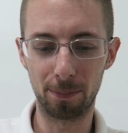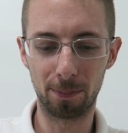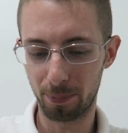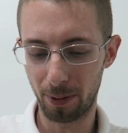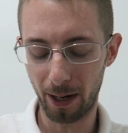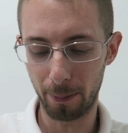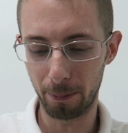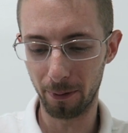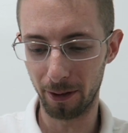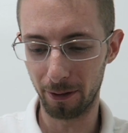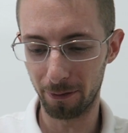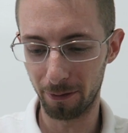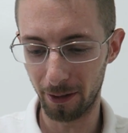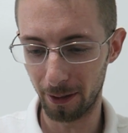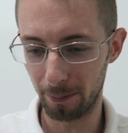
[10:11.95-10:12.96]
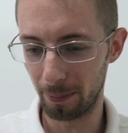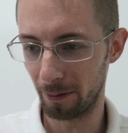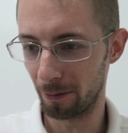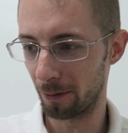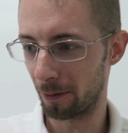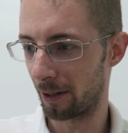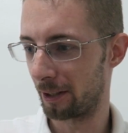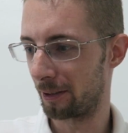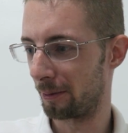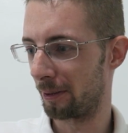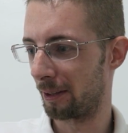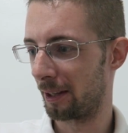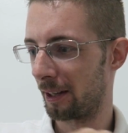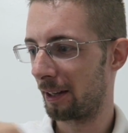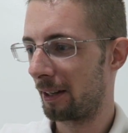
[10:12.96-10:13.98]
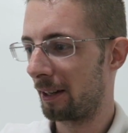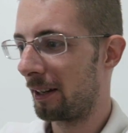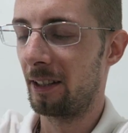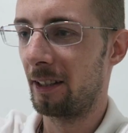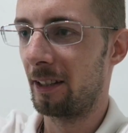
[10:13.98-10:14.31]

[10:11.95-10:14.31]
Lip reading: properly fitted before I do that.